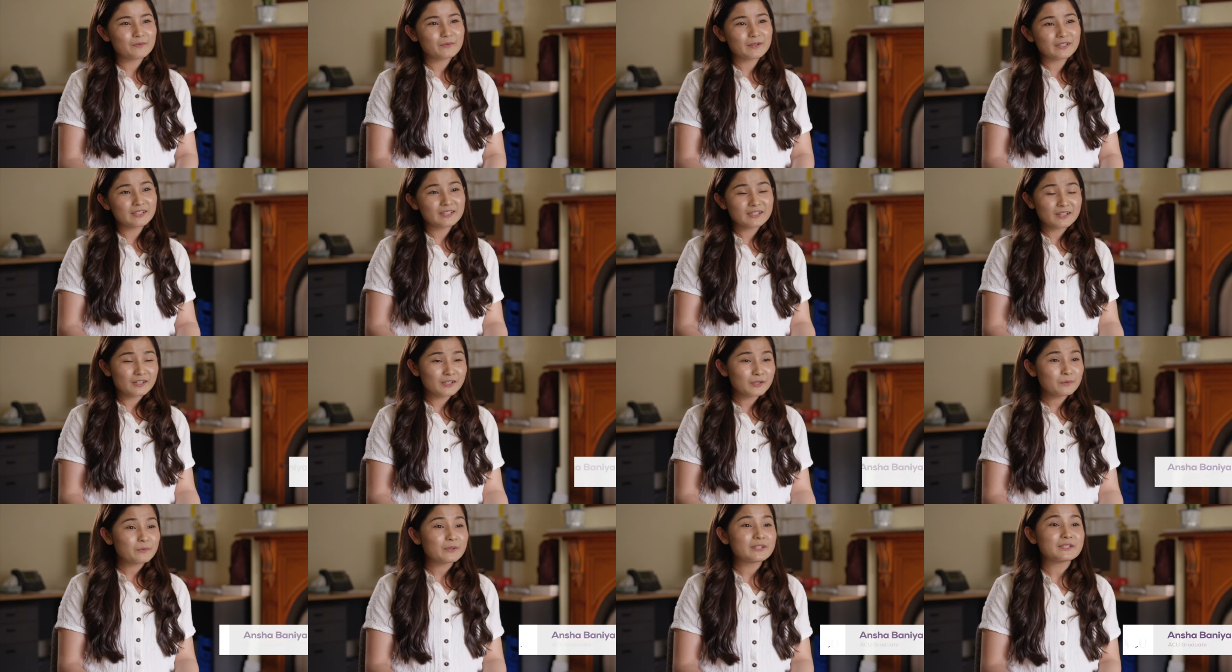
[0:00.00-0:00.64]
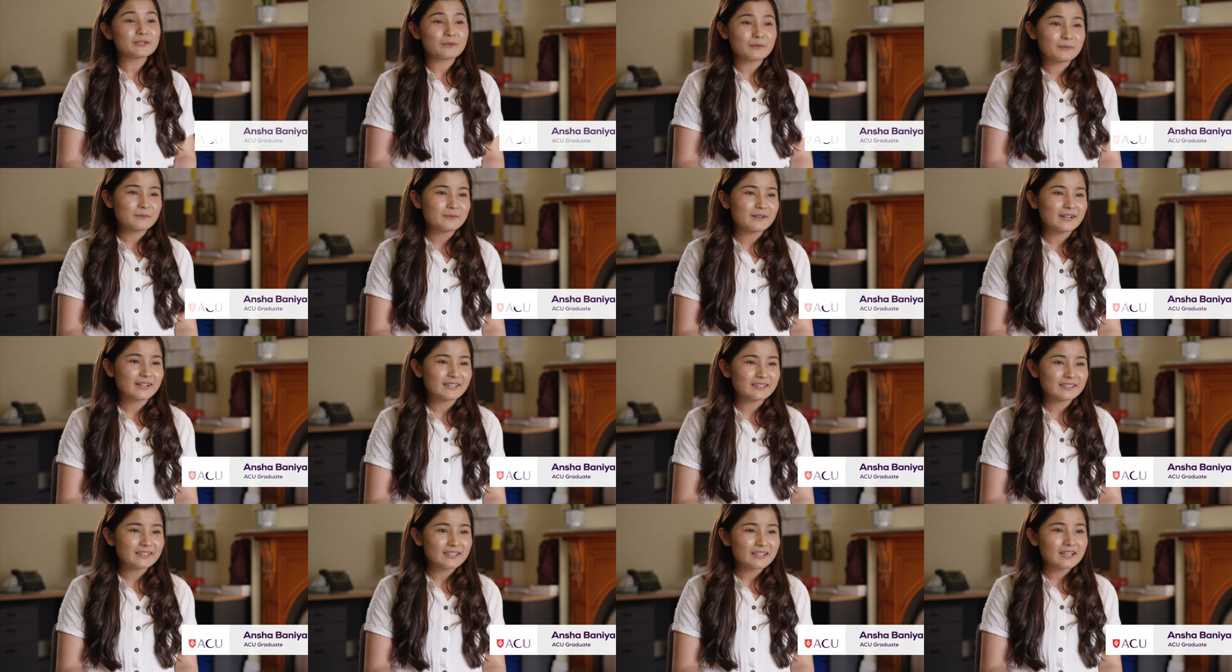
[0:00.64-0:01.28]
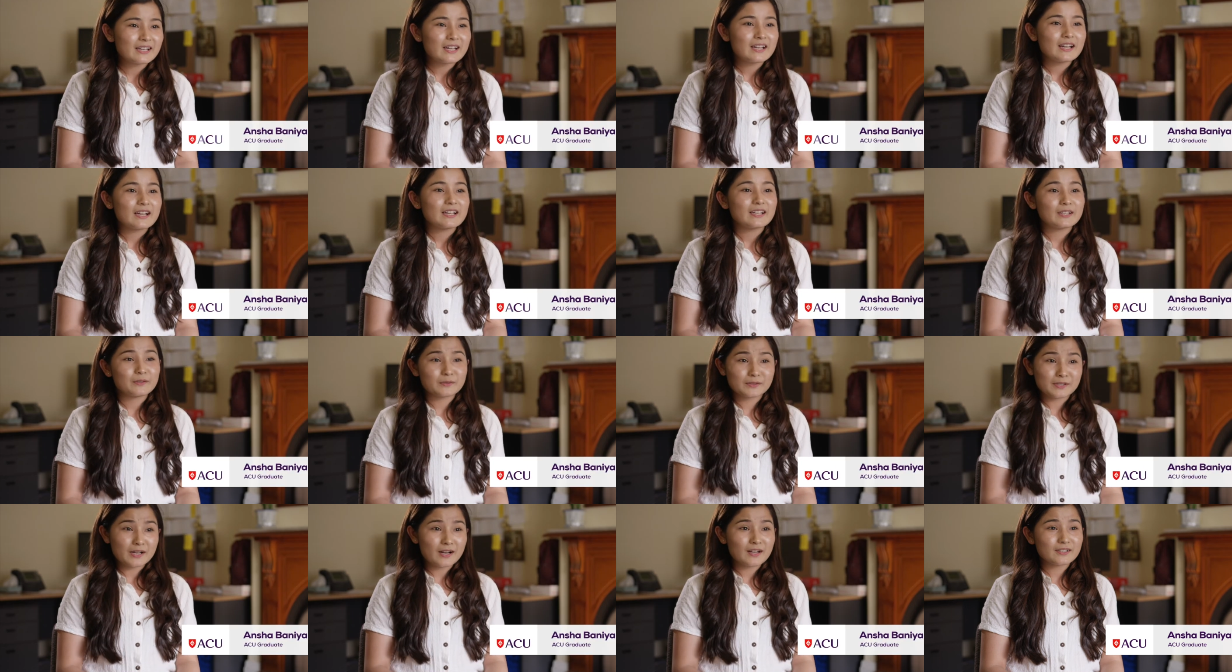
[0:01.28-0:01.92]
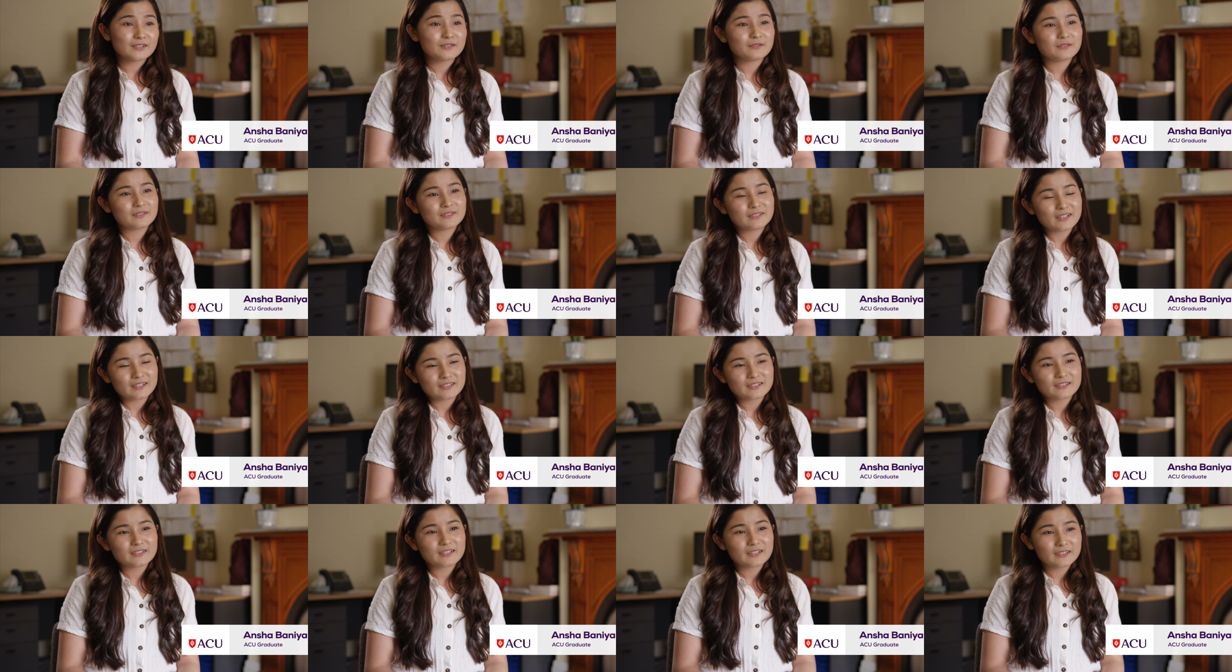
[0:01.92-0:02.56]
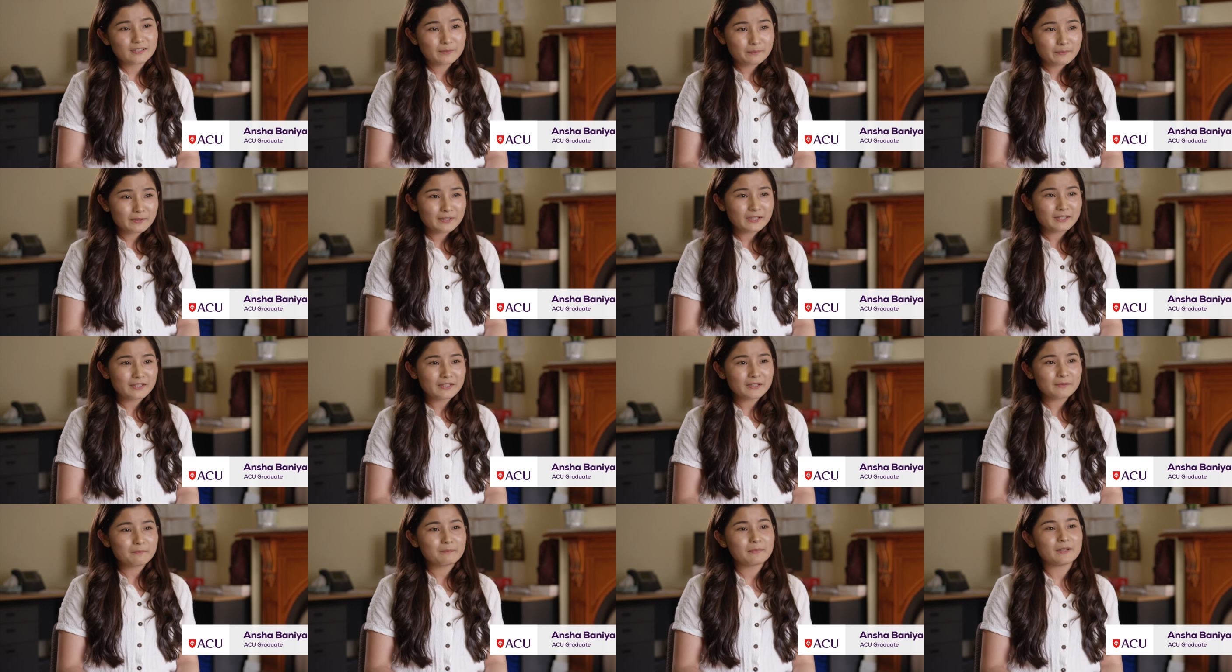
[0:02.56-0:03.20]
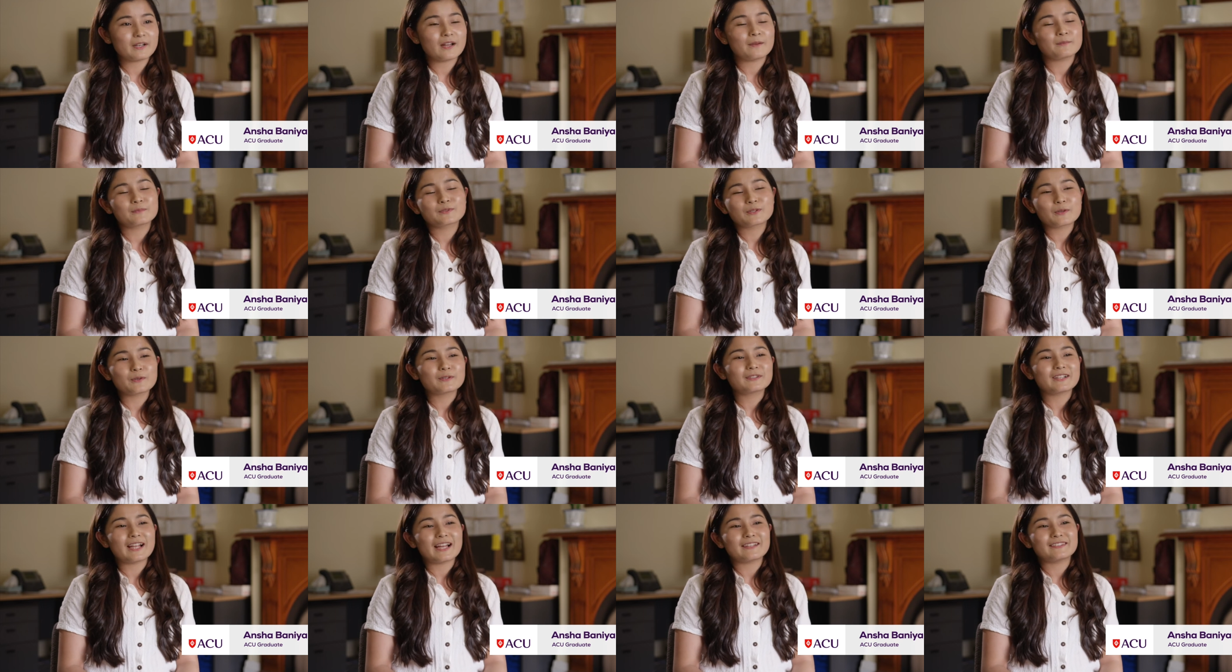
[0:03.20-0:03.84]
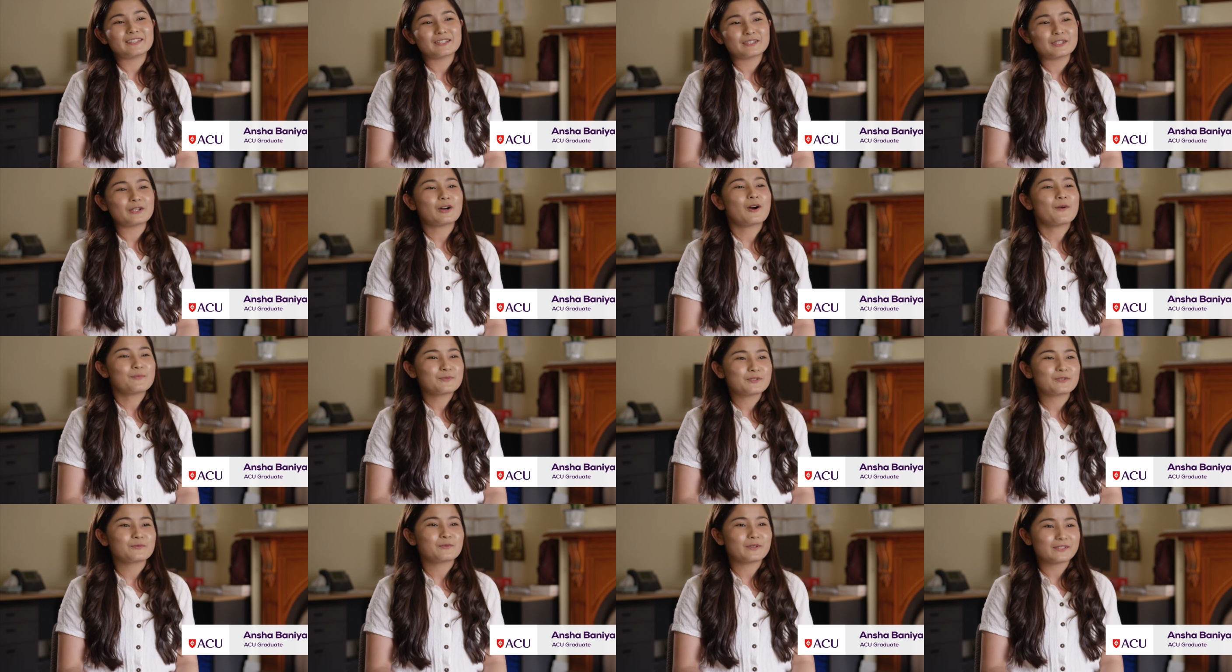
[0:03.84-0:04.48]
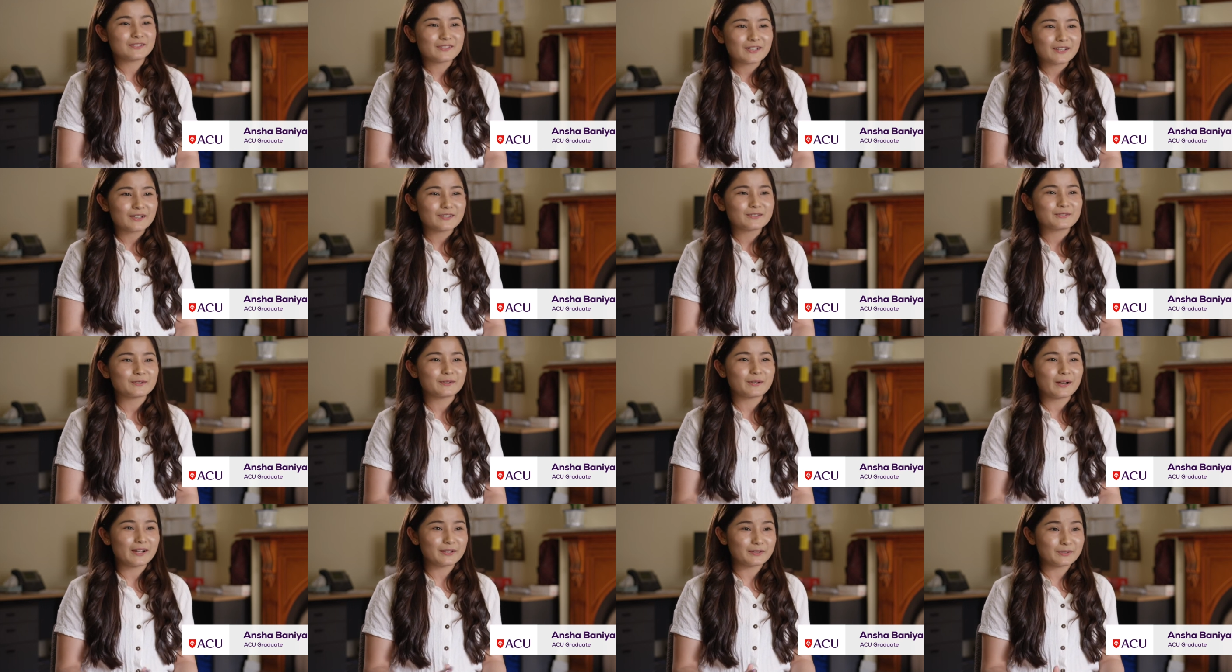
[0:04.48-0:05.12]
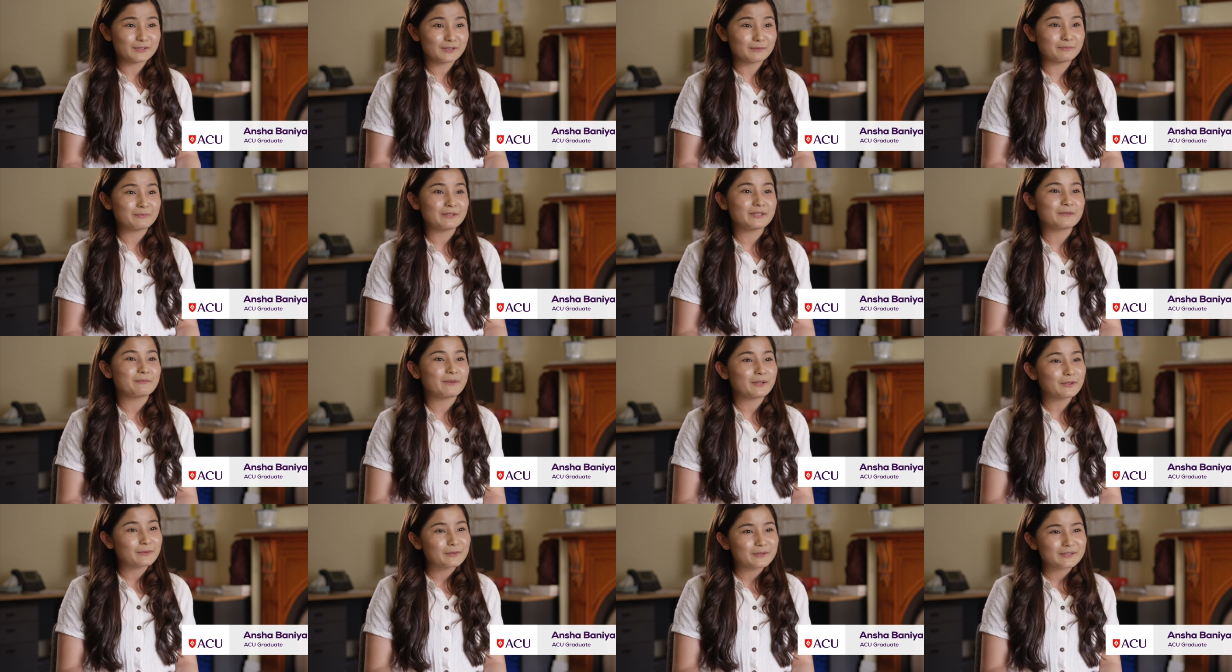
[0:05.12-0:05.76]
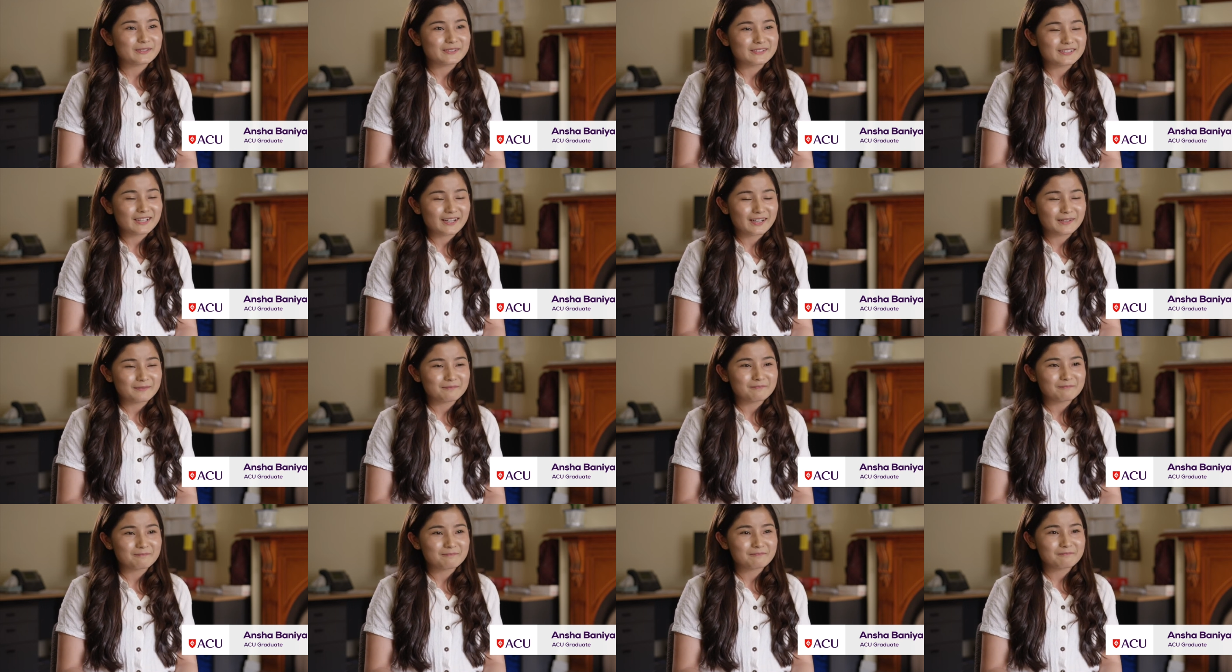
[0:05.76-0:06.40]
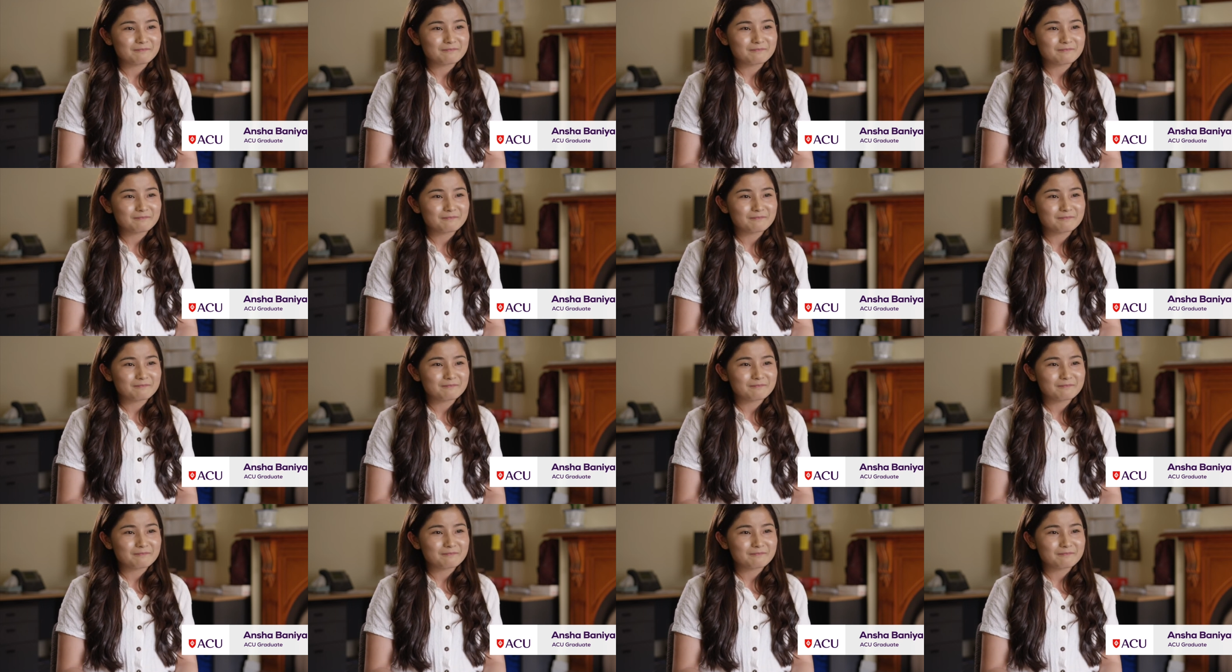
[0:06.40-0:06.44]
when learning went online, it was hard to adjust at the beginning, but I'm so glad that the option was there so I could complete my course in time.